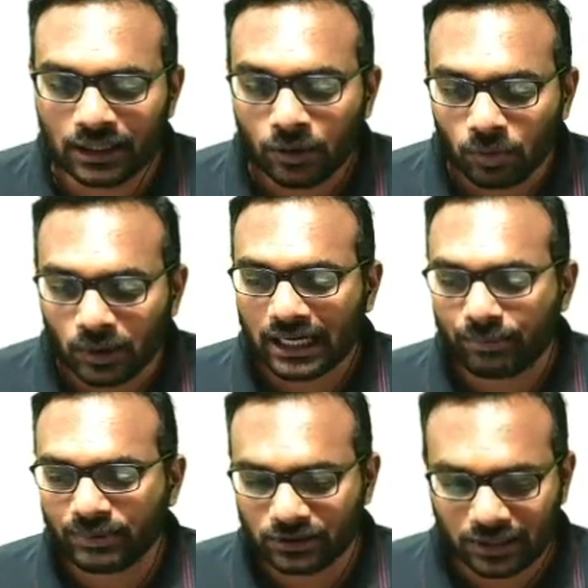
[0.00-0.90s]
what
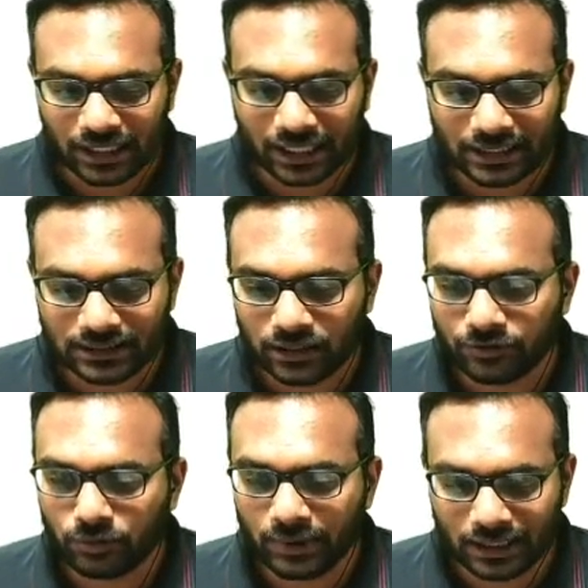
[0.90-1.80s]
happens to a Lagrangian if you
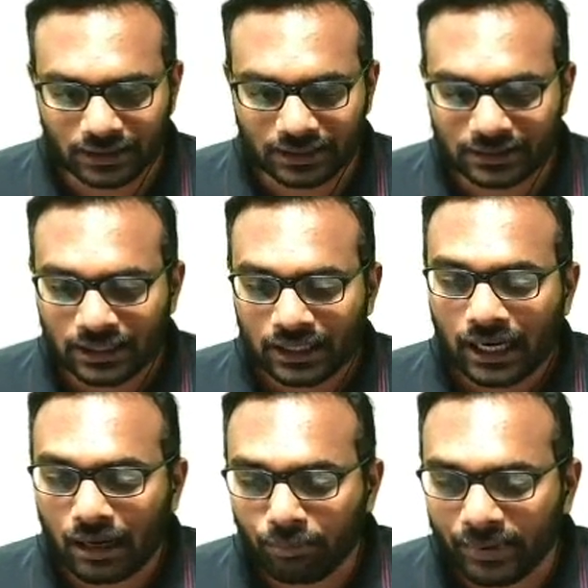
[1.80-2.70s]
make this
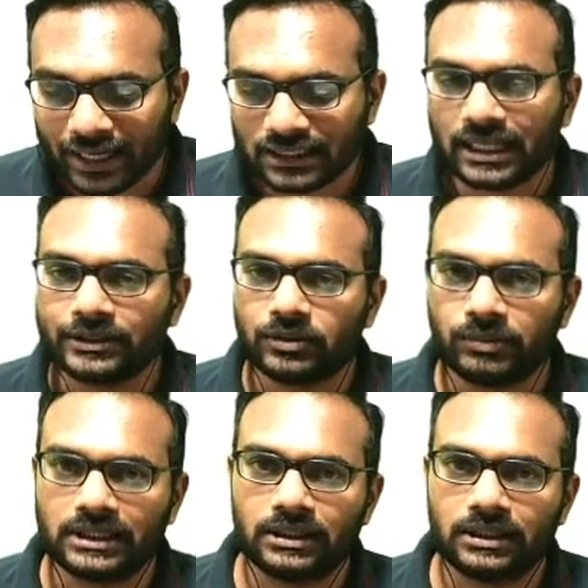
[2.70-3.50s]
combined transformation?